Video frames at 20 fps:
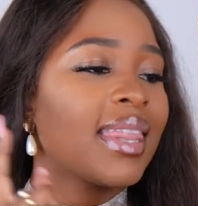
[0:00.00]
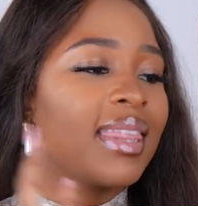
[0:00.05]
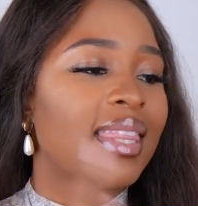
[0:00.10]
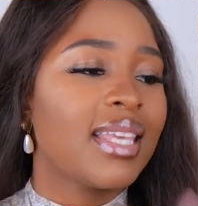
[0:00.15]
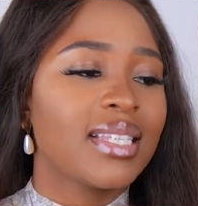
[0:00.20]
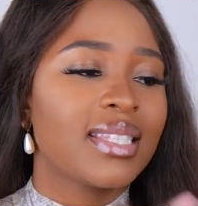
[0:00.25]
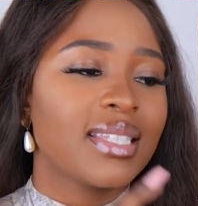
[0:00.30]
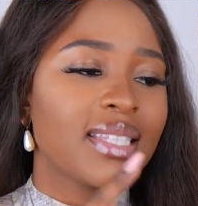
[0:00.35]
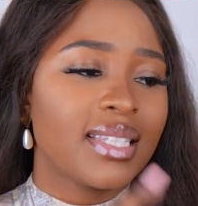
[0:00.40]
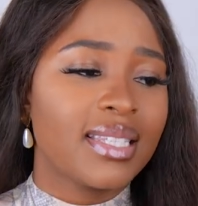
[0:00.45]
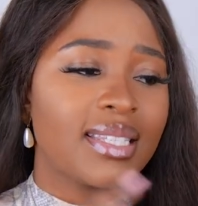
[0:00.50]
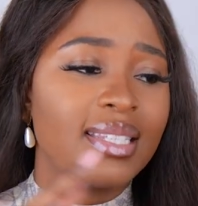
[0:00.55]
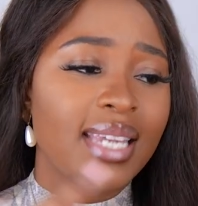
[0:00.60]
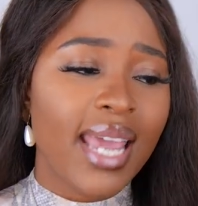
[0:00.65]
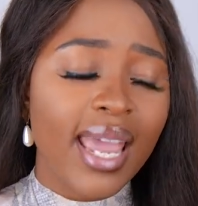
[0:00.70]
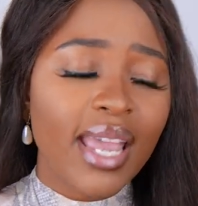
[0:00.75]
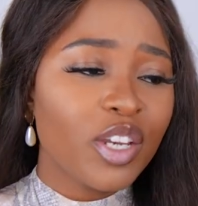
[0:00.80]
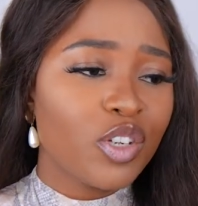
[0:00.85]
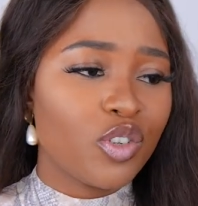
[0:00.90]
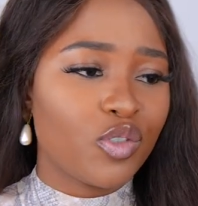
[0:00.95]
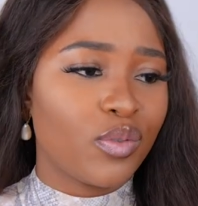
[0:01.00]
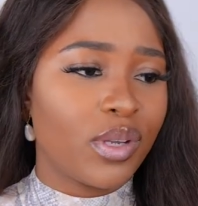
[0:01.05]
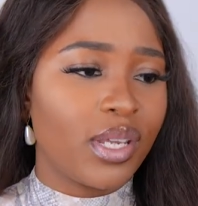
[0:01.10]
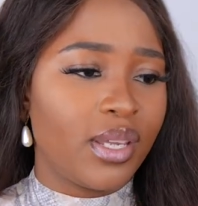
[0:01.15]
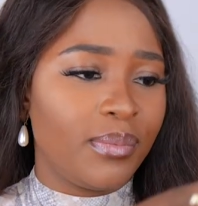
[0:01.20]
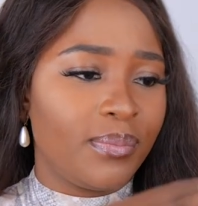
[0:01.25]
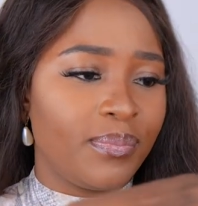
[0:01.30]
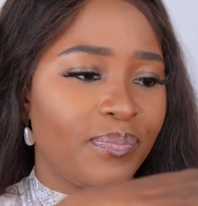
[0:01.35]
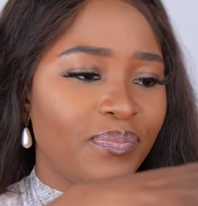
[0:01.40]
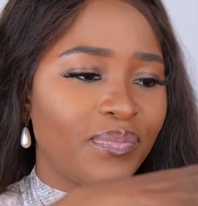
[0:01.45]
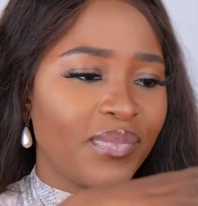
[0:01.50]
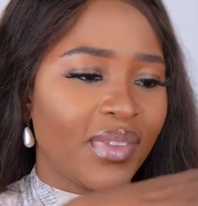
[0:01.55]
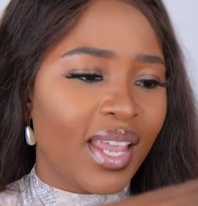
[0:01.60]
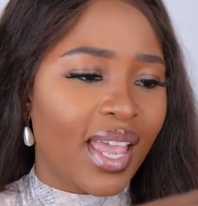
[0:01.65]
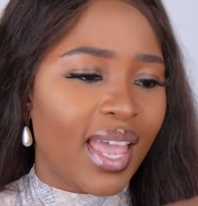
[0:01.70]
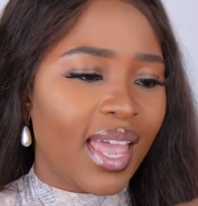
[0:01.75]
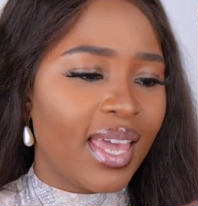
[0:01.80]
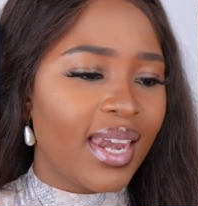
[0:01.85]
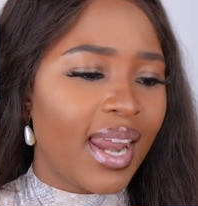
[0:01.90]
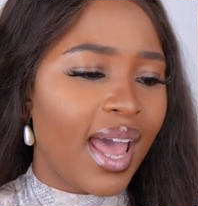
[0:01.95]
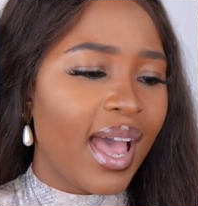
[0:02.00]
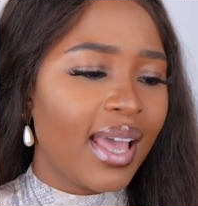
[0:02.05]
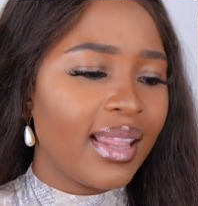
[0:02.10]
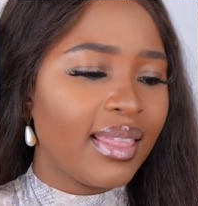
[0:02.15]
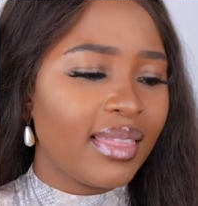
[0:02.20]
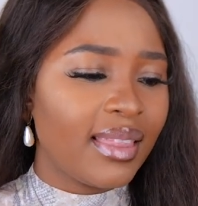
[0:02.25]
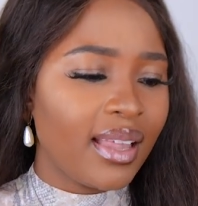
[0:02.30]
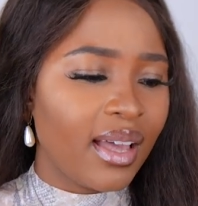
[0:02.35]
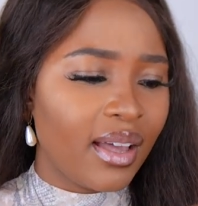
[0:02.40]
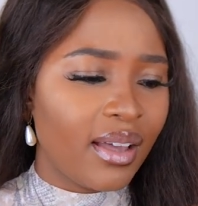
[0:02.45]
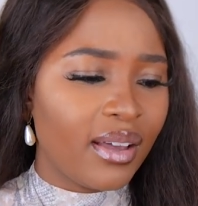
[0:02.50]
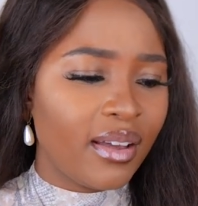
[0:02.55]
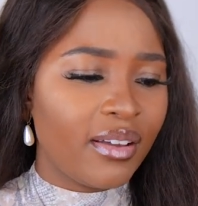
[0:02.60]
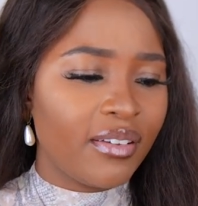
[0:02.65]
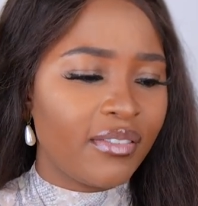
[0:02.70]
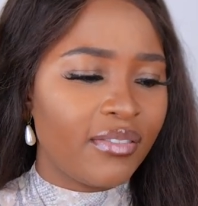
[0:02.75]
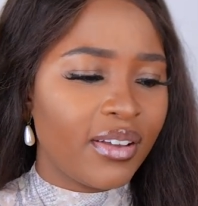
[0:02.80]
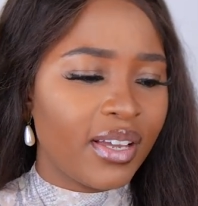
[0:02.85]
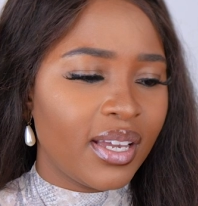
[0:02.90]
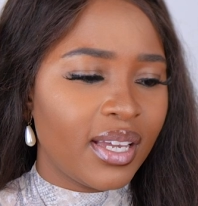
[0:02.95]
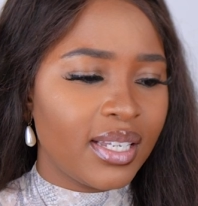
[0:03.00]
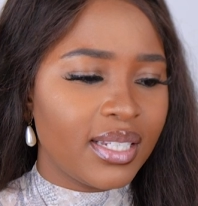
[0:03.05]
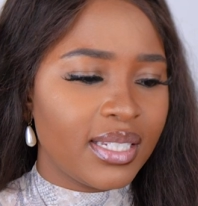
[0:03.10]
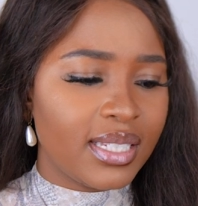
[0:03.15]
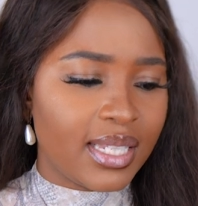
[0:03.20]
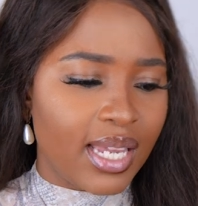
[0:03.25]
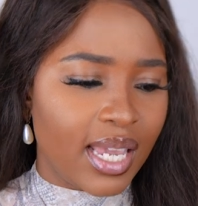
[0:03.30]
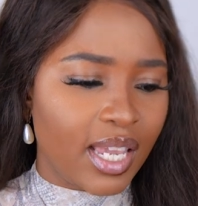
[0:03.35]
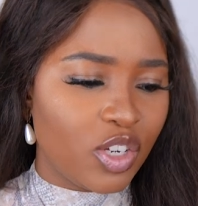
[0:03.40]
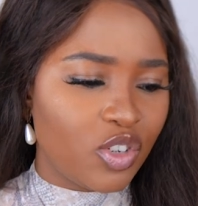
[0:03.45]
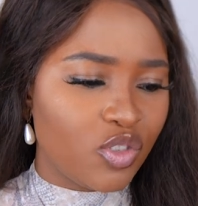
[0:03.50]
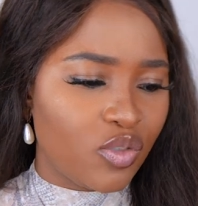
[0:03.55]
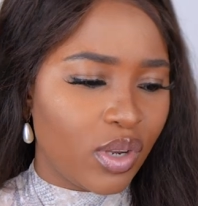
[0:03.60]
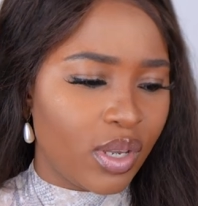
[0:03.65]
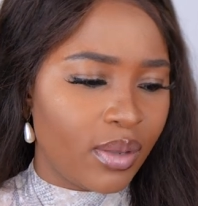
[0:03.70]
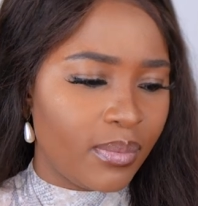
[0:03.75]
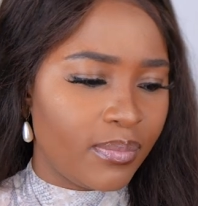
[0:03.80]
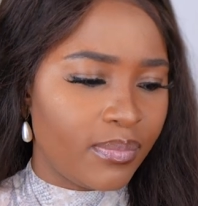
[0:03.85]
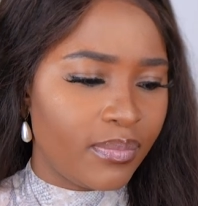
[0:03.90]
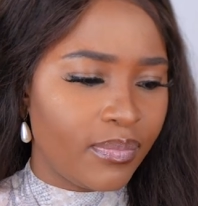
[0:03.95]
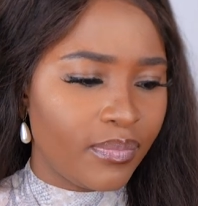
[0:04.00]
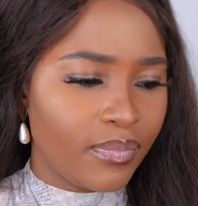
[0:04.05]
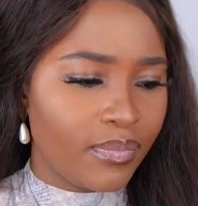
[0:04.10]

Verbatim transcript: This is Daydream, and I love Daydream.